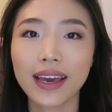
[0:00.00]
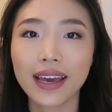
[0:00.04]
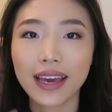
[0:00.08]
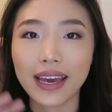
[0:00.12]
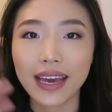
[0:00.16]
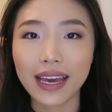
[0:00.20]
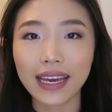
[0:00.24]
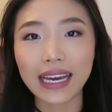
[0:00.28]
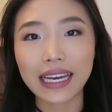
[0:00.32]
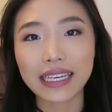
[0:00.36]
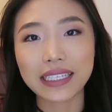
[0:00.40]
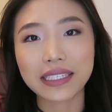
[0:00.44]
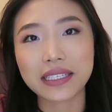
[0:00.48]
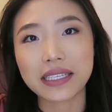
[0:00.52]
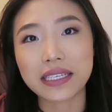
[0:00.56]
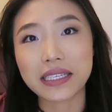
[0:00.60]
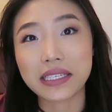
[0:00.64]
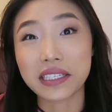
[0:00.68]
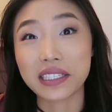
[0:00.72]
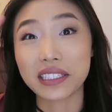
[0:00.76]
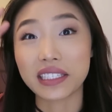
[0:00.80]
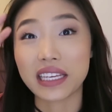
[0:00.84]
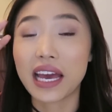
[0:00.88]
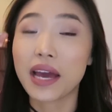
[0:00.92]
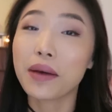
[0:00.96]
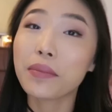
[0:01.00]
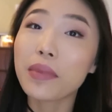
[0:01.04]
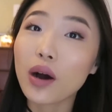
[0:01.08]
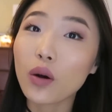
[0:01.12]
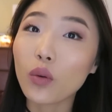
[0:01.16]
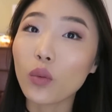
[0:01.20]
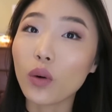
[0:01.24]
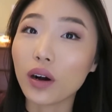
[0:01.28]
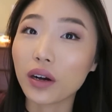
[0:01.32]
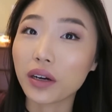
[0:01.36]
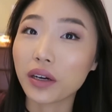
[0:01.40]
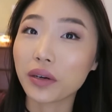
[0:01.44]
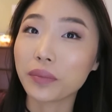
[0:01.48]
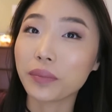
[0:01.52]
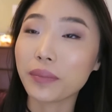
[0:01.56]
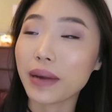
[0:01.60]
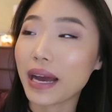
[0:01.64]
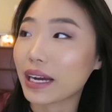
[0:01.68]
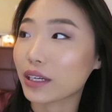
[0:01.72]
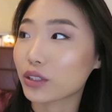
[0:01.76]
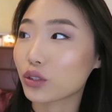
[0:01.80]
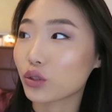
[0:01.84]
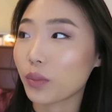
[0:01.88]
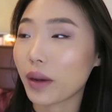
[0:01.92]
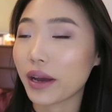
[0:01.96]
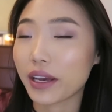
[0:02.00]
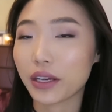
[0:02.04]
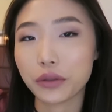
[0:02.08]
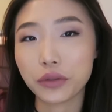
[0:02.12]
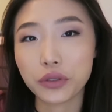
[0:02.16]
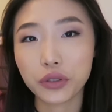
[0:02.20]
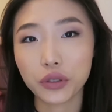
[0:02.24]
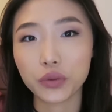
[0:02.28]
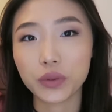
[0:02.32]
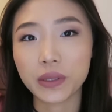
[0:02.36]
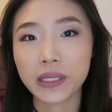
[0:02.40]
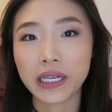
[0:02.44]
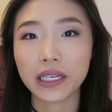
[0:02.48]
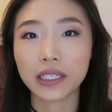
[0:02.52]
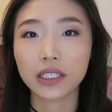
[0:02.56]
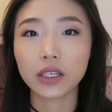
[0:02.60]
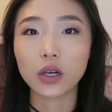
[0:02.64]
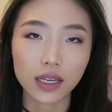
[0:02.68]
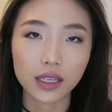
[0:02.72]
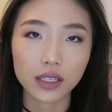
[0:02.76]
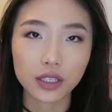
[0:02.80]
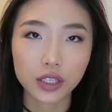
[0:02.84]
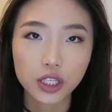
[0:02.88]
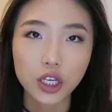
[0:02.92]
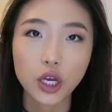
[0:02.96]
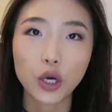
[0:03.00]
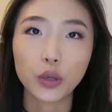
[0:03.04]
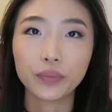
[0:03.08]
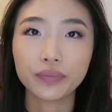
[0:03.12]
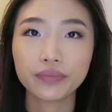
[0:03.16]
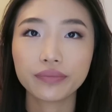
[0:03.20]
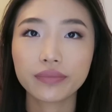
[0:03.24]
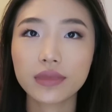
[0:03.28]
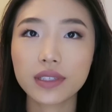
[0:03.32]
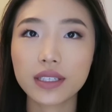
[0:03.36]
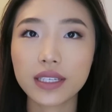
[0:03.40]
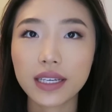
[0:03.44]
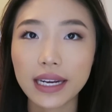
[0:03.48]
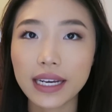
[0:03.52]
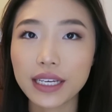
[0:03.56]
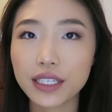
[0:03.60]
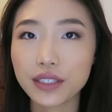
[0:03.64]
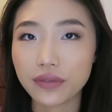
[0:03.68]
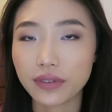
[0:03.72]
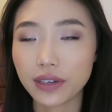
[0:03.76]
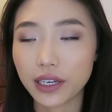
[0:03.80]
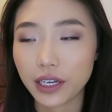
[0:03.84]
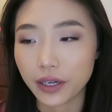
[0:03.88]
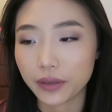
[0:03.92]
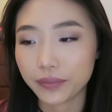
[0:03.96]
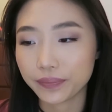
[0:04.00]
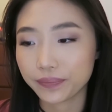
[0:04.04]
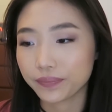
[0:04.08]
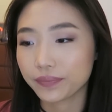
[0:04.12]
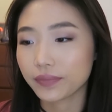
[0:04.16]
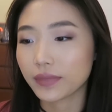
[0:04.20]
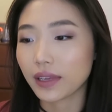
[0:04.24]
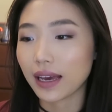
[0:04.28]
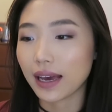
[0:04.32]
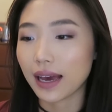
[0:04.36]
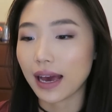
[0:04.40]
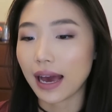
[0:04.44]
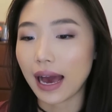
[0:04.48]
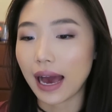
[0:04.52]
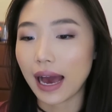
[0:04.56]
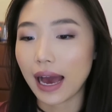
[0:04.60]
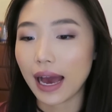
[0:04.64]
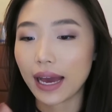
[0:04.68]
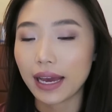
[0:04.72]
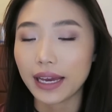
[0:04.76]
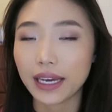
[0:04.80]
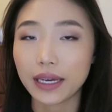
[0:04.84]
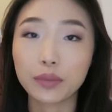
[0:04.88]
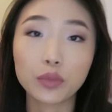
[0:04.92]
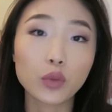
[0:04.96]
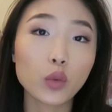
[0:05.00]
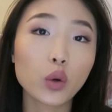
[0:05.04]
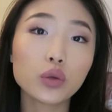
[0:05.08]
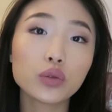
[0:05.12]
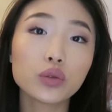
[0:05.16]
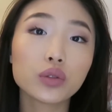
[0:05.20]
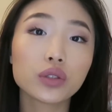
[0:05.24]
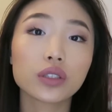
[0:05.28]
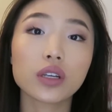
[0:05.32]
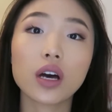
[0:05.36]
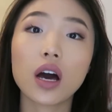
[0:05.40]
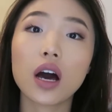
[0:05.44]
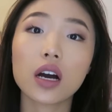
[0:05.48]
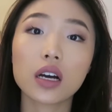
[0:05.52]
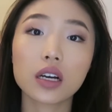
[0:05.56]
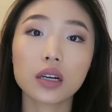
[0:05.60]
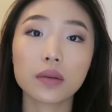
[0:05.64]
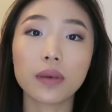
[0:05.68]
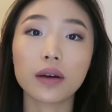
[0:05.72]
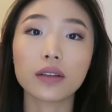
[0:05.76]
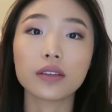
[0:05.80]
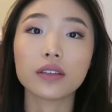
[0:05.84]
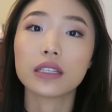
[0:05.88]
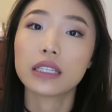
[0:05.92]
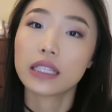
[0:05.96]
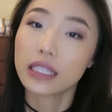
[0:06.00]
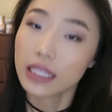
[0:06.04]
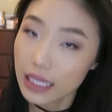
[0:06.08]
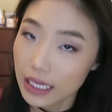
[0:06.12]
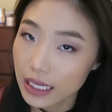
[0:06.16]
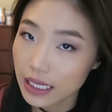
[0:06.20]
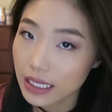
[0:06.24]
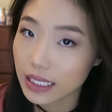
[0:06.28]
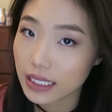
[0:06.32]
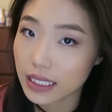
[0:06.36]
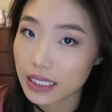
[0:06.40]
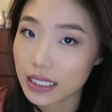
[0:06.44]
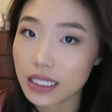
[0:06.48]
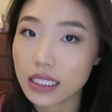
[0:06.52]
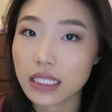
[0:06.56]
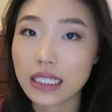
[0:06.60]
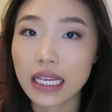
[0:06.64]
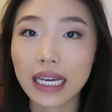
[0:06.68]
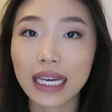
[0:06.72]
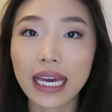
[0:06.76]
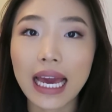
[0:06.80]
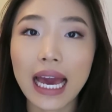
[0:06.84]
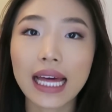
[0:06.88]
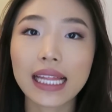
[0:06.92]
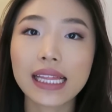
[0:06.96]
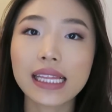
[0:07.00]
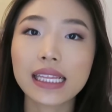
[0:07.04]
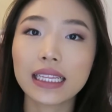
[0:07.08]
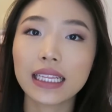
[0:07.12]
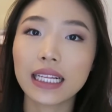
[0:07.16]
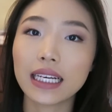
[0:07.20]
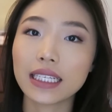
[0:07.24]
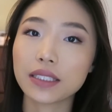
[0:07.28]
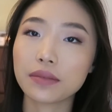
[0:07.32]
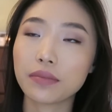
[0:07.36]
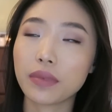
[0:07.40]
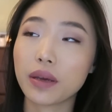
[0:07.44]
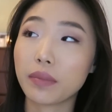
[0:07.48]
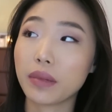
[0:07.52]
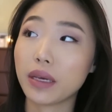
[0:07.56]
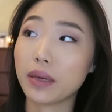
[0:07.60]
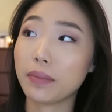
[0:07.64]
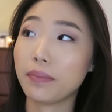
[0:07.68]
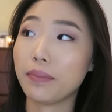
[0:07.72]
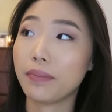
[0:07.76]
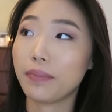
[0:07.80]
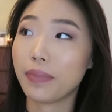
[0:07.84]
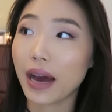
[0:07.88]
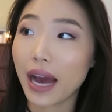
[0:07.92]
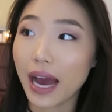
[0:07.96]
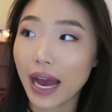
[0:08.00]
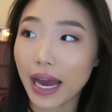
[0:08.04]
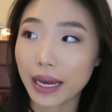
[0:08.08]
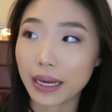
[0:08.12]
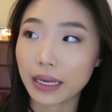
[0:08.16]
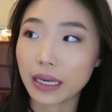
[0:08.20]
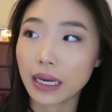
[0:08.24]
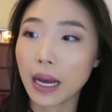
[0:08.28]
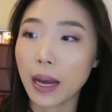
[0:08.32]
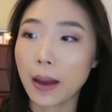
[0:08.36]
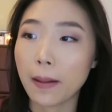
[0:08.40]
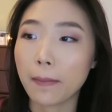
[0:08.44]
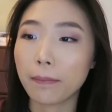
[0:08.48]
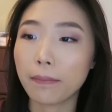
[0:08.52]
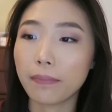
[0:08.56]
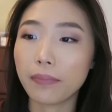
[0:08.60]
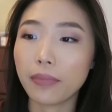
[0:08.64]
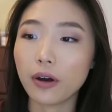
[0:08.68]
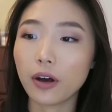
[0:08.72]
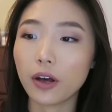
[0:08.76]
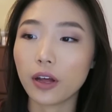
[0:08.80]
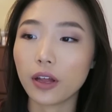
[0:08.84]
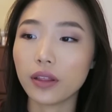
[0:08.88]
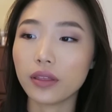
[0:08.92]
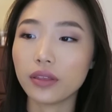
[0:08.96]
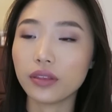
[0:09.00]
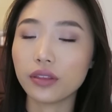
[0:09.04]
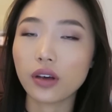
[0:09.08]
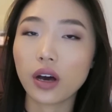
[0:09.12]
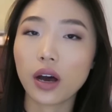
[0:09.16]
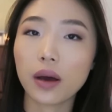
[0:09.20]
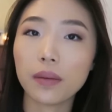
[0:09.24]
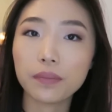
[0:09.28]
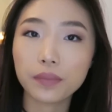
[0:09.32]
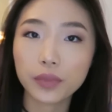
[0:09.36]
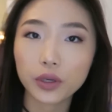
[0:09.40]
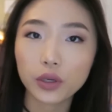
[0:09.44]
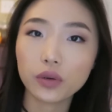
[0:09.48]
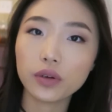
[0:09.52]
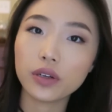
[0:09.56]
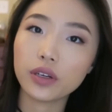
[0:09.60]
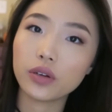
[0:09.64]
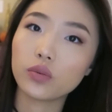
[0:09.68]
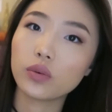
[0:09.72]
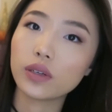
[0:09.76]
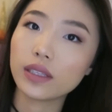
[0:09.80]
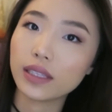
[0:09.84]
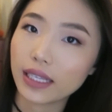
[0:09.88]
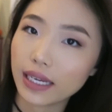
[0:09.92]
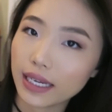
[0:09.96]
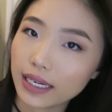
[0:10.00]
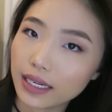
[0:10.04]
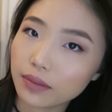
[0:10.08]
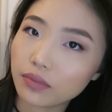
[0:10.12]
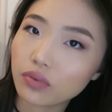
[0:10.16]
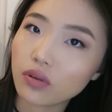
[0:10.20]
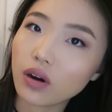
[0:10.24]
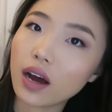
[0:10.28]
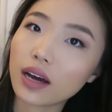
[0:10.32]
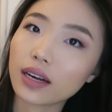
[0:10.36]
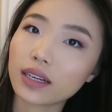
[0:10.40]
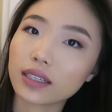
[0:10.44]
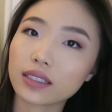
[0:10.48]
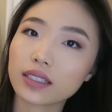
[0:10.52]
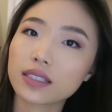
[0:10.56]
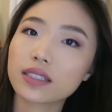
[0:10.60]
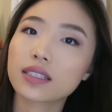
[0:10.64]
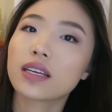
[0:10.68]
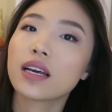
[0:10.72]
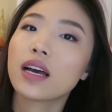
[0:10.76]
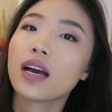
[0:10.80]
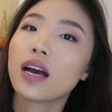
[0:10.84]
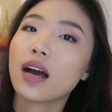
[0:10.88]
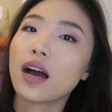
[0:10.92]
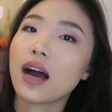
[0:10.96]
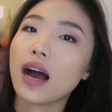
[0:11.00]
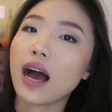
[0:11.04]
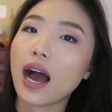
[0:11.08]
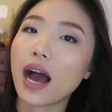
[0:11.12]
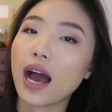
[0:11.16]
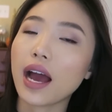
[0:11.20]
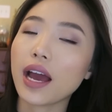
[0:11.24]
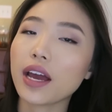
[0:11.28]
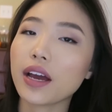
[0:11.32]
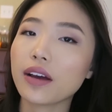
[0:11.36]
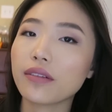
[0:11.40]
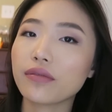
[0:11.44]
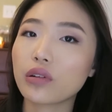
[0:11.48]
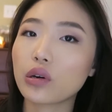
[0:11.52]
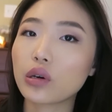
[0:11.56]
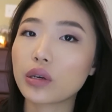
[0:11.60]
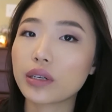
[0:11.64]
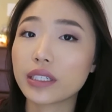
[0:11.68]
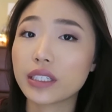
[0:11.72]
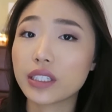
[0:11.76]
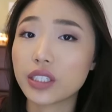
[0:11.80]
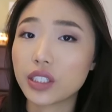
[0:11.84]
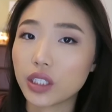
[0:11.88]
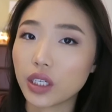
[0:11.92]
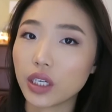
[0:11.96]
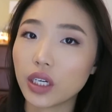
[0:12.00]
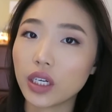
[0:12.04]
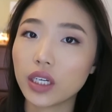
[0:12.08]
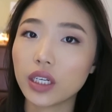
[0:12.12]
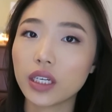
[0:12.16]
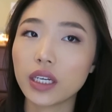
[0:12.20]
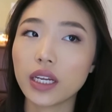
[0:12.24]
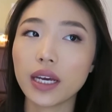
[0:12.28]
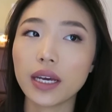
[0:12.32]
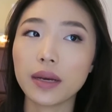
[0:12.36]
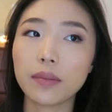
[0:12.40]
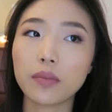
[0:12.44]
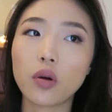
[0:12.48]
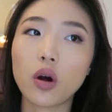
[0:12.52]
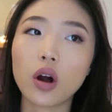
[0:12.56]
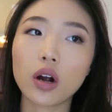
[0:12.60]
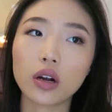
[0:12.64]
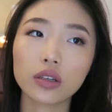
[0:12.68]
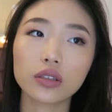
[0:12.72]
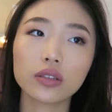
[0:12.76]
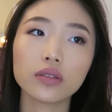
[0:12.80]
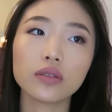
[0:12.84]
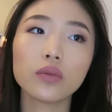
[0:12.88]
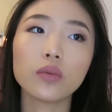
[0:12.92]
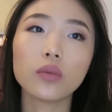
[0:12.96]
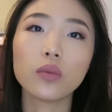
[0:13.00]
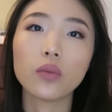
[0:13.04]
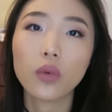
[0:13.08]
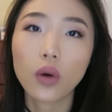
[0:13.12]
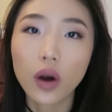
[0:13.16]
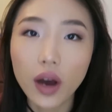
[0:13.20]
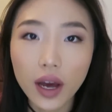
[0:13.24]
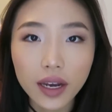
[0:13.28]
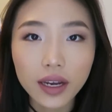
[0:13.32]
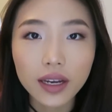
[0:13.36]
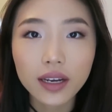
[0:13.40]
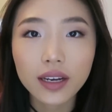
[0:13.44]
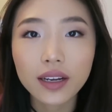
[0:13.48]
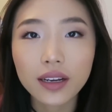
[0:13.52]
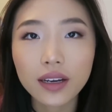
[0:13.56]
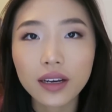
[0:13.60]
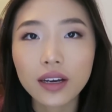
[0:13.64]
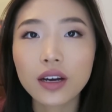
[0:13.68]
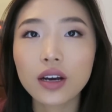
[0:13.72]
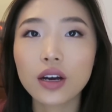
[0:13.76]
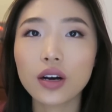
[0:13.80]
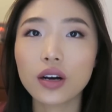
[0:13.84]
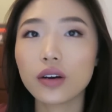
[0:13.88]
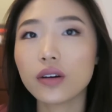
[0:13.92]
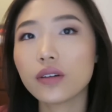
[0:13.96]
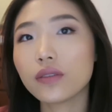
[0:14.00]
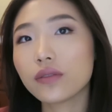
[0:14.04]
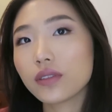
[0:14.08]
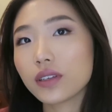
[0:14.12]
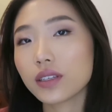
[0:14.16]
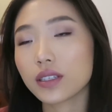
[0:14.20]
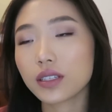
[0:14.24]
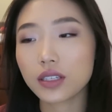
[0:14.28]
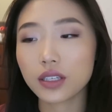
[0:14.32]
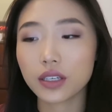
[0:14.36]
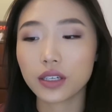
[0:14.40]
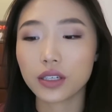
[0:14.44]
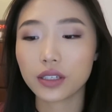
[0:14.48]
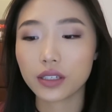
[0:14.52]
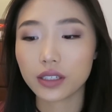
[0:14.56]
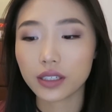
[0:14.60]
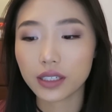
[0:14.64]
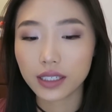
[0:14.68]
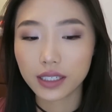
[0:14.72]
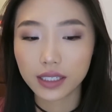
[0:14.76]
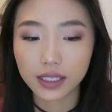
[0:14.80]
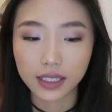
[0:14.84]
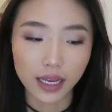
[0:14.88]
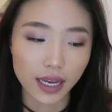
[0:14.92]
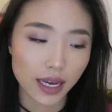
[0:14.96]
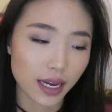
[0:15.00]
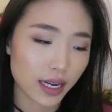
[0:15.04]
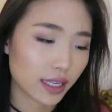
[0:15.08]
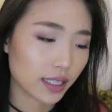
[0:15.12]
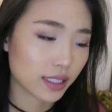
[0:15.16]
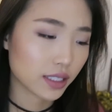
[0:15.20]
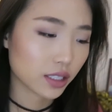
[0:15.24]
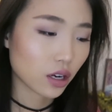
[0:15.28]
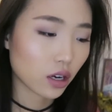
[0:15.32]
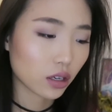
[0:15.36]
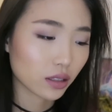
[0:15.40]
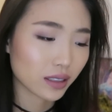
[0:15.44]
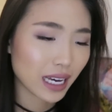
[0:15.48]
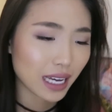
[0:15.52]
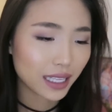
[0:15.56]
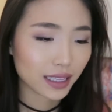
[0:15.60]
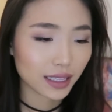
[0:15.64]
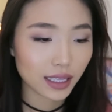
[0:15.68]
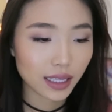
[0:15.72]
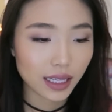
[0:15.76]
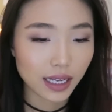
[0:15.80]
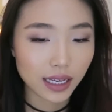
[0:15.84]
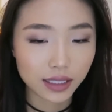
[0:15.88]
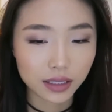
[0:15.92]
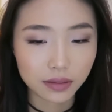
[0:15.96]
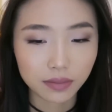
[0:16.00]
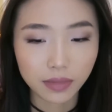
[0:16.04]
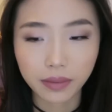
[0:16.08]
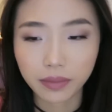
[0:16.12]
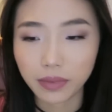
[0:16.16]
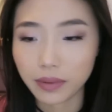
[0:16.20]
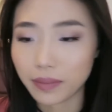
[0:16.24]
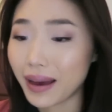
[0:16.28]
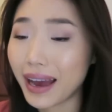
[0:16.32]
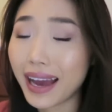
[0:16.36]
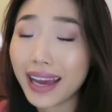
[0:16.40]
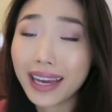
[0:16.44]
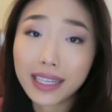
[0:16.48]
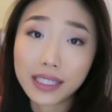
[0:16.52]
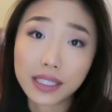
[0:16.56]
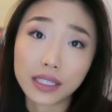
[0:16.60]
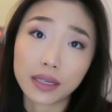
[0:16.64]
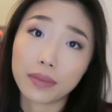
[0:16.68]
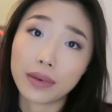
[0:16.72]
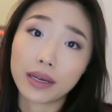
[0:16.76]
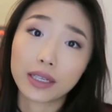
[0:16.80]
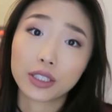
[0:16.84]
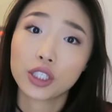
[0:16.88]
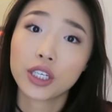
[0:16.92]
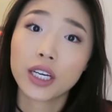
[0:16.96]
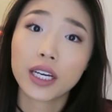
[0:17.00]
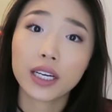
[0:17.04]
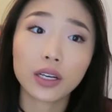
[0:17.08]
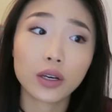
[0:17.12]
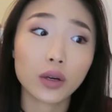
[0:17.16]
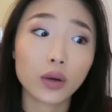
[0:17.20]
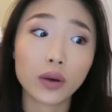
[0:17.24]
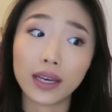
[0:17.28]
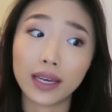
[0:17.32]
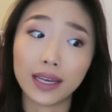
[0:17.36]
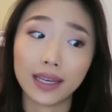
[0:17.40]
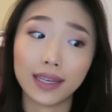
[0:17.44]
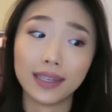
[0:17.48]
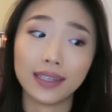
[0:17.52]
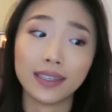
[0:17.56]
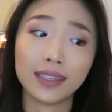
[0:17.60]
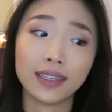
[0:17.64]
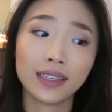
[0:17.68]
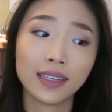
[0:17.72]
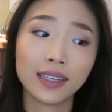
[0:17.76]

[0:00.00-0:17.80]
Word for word: Hey guys, this is Emma. Welcome back to my YouTube channel. So, today's video, I am going to talk about the things that Kathleen Lights made me buy, but non-beauty related products. I have already done a part one of the series and it's called Kathleen Lights Made Me Buy. It's on my channel and